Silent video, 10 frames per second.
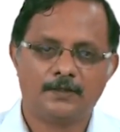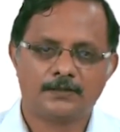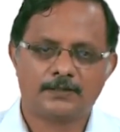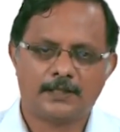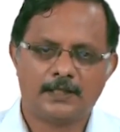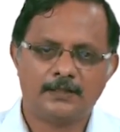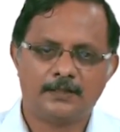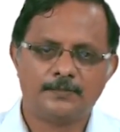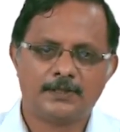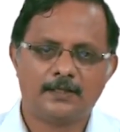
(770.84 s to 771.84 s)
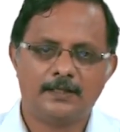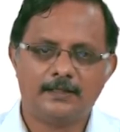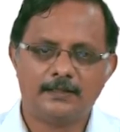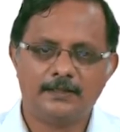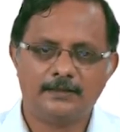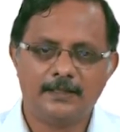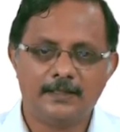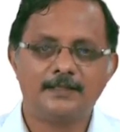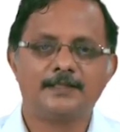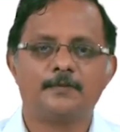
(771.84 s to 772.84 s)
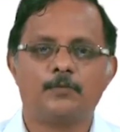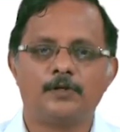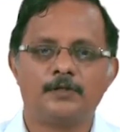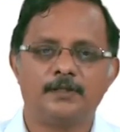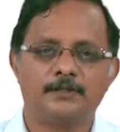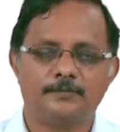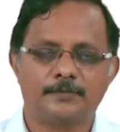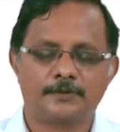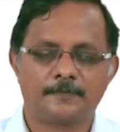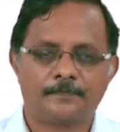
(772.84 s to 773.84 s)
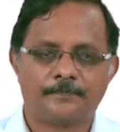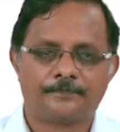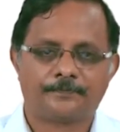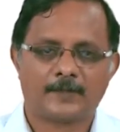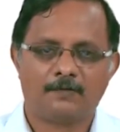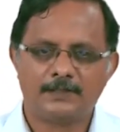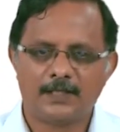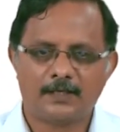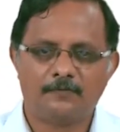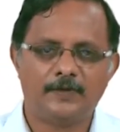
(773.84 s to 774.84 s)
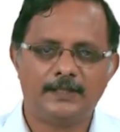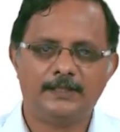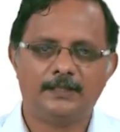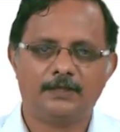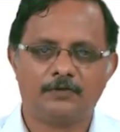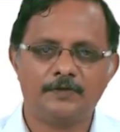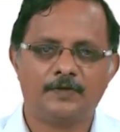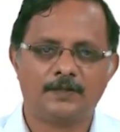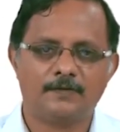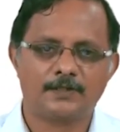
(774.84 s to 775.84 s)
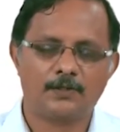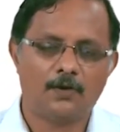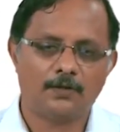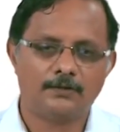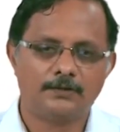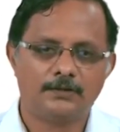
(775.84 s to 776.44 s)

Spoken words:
So, circadian rhythms are intrinsic bodily rhythms which are roughly 24 hours long.